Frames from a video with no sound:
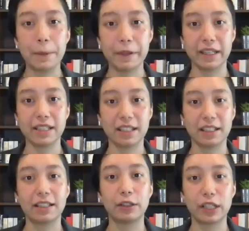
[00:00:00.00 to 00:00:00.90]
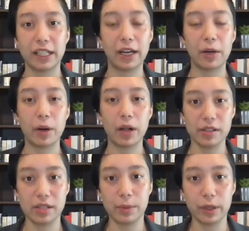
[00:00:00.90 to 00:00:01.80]
things, I think, looking at our
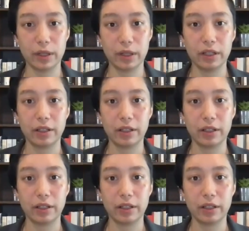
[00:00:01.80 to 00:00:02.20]
policy book